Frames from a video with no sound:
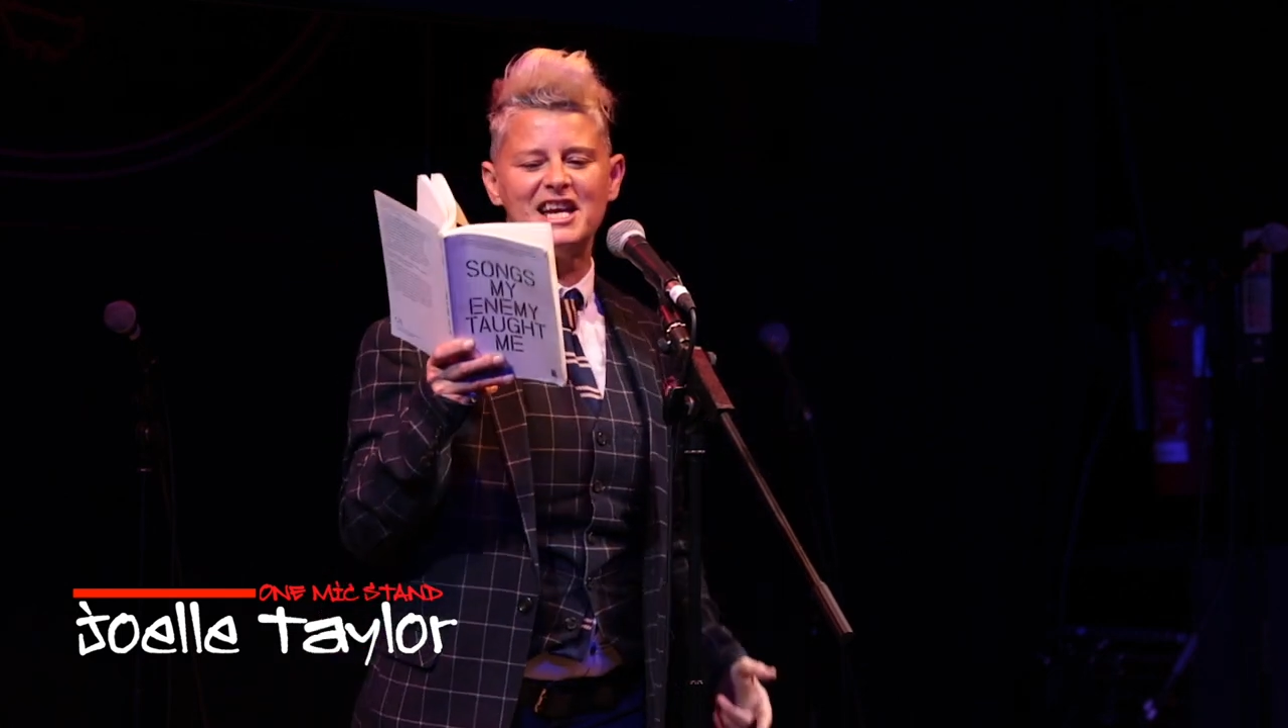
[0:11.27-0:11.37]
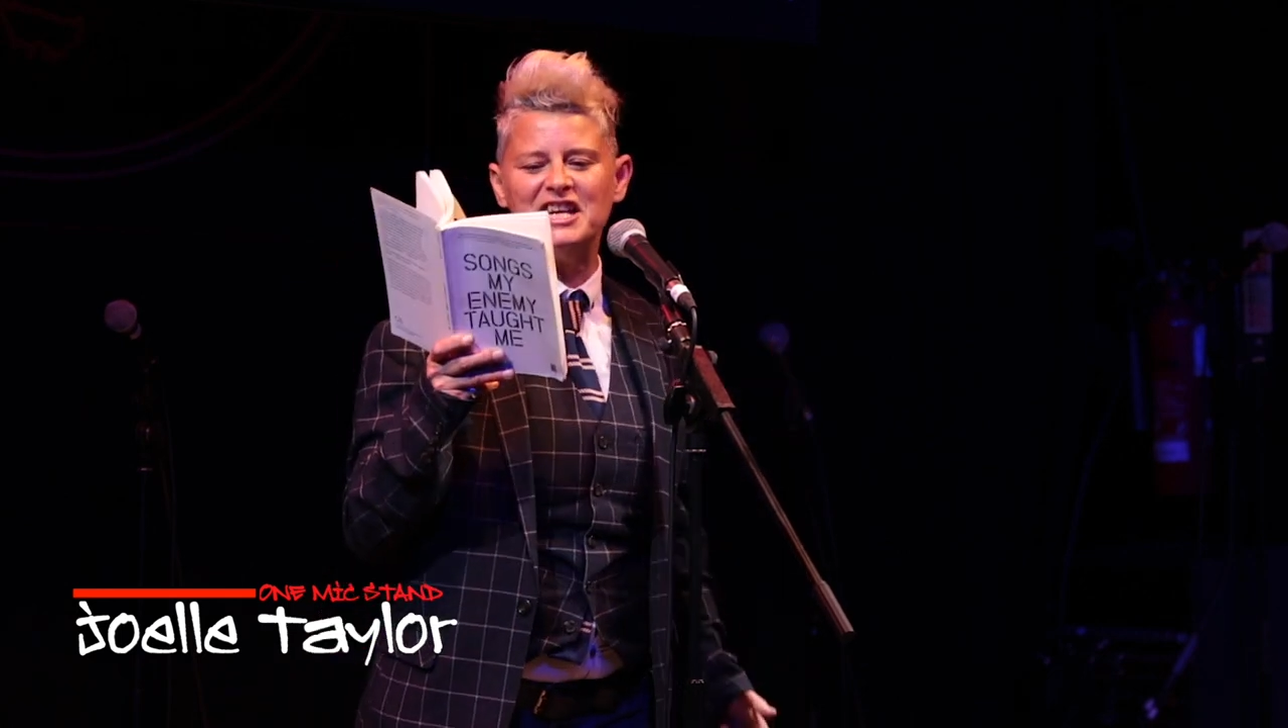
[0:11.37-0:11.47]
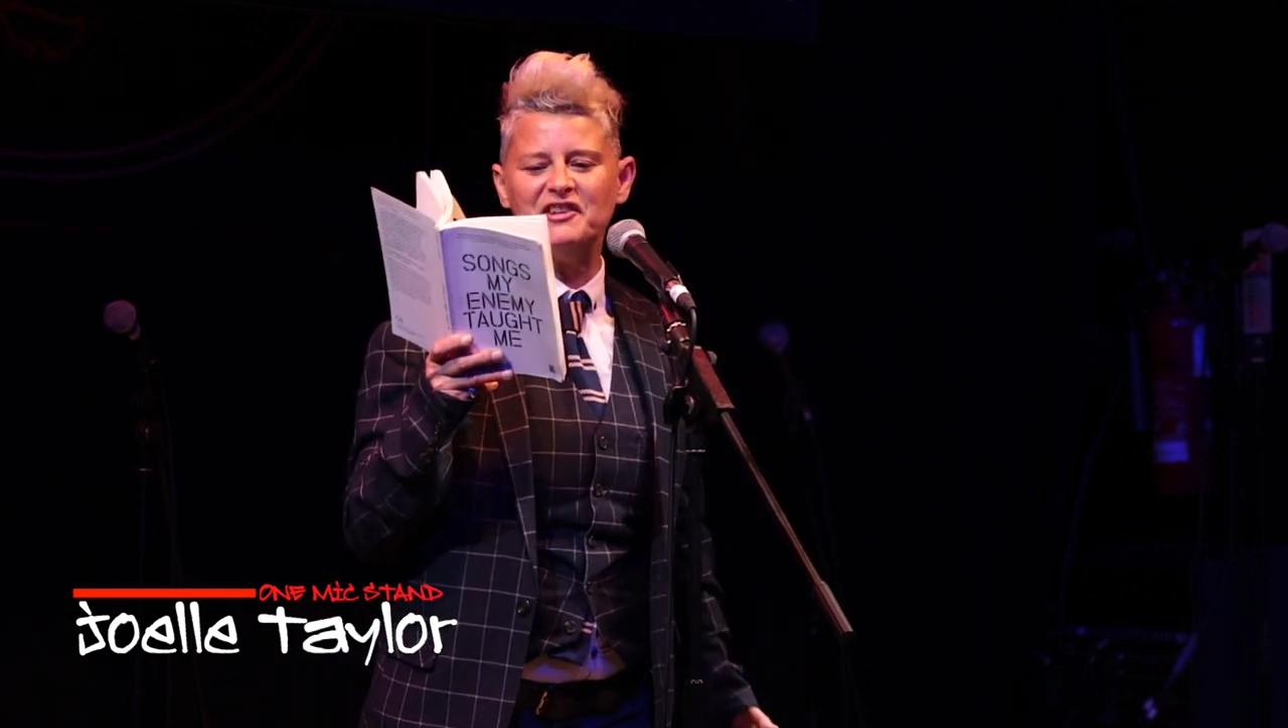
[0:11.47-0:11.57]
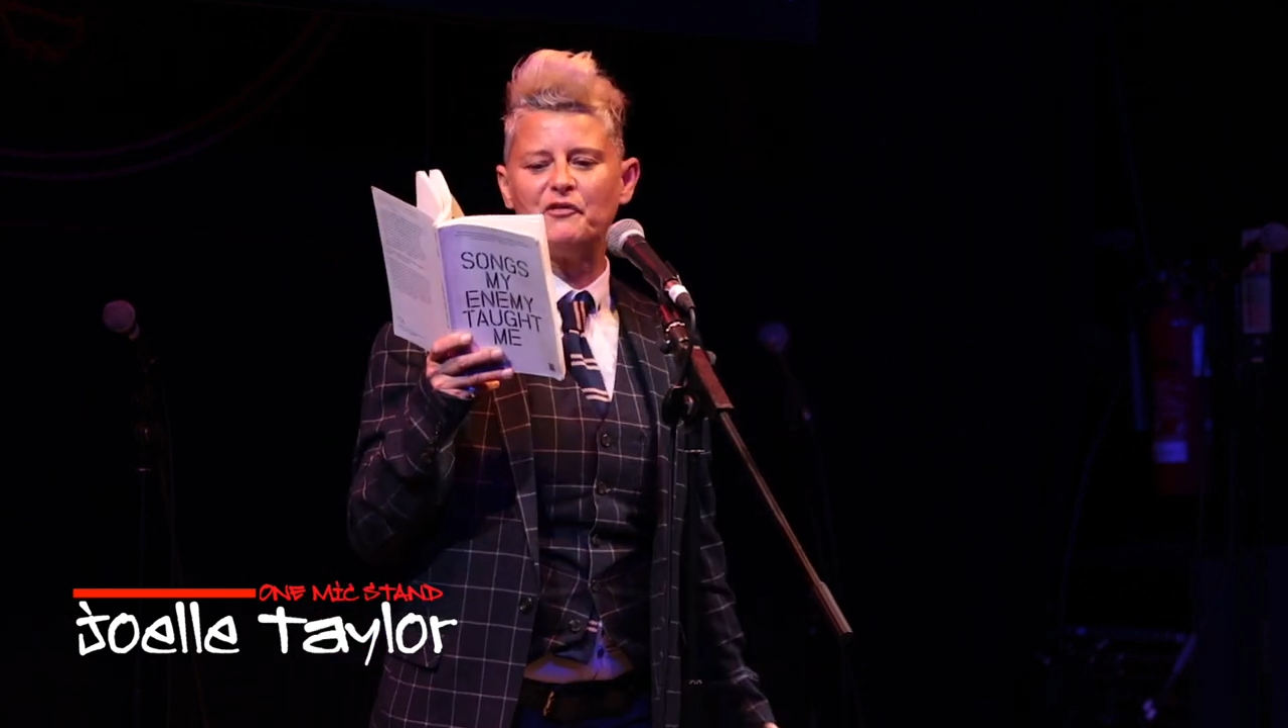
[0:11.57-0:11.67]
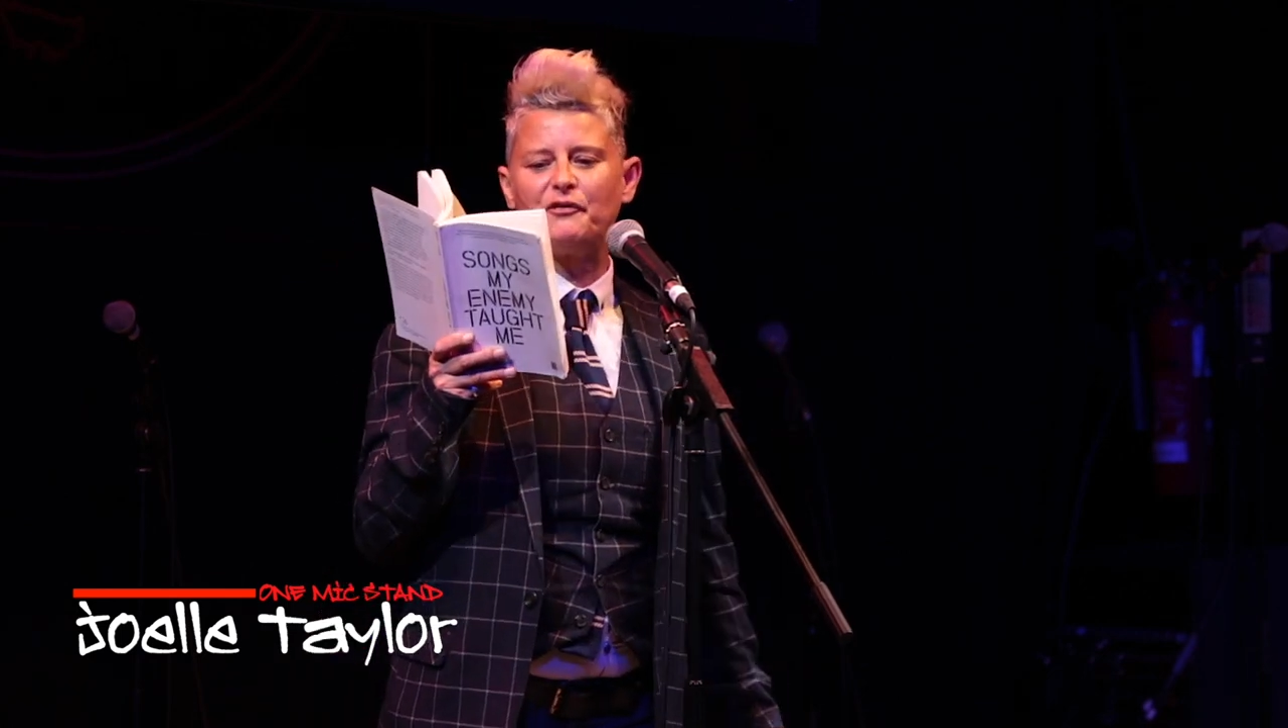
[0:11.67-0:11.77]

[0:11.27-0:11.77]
in